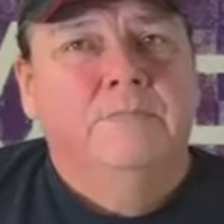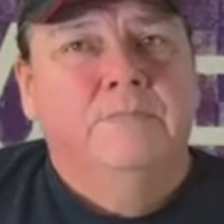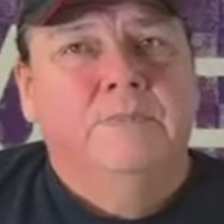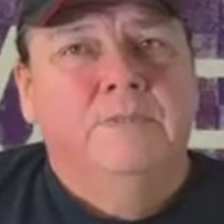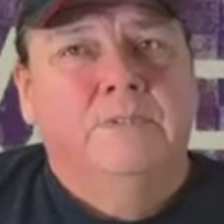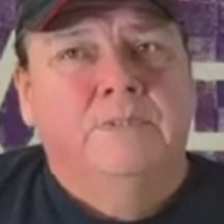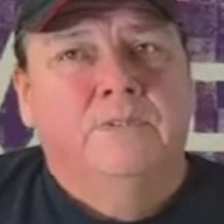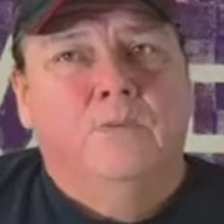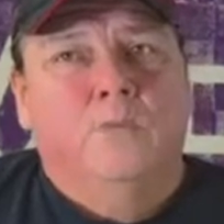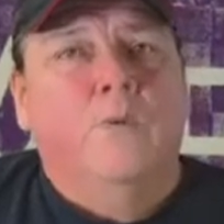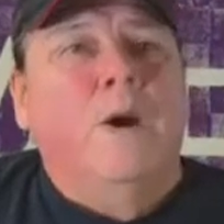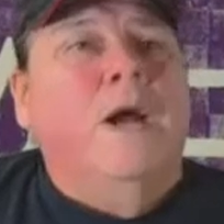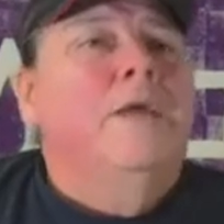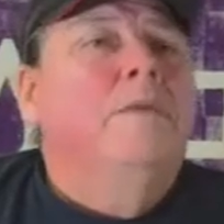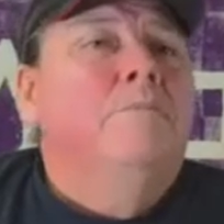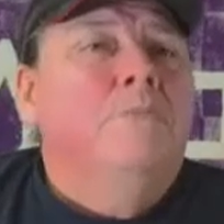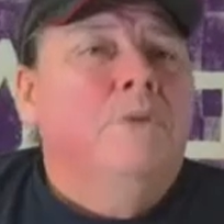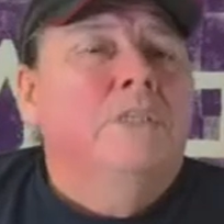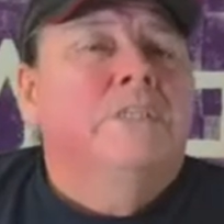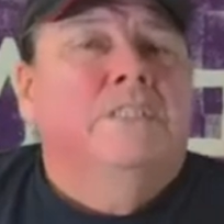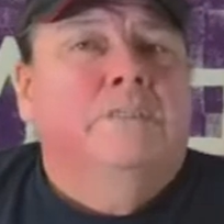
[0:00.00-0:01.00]
the
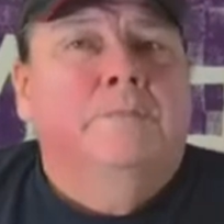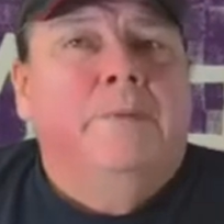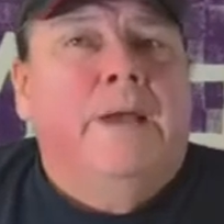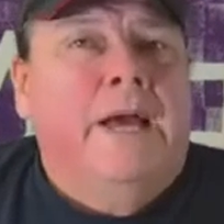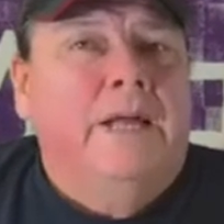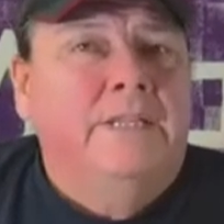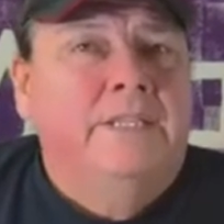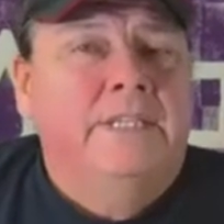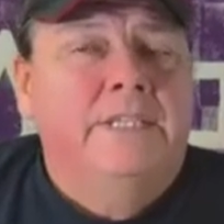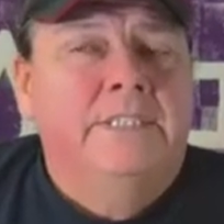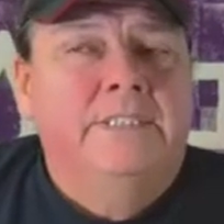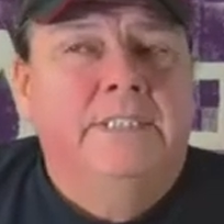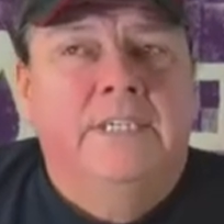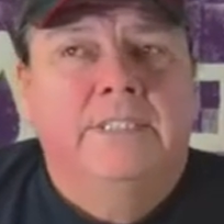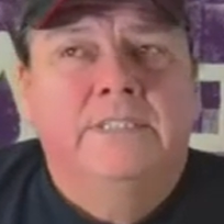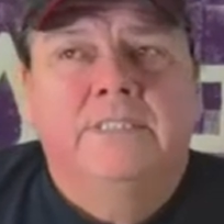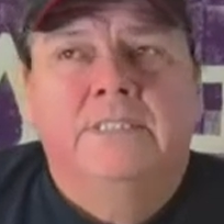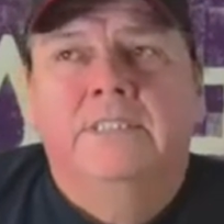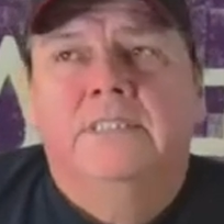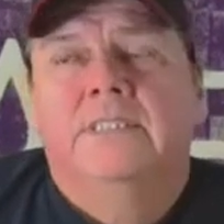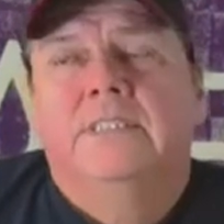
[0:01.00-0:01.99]
white municipality
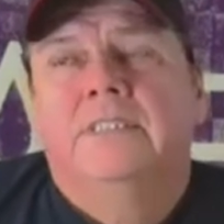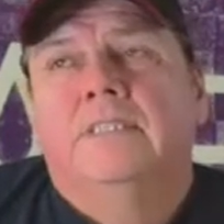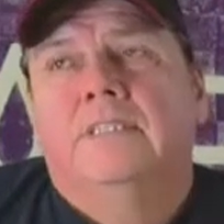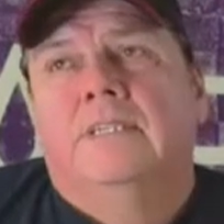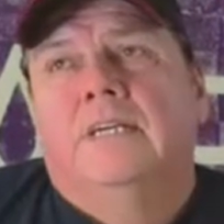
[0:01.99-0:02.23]
essentially,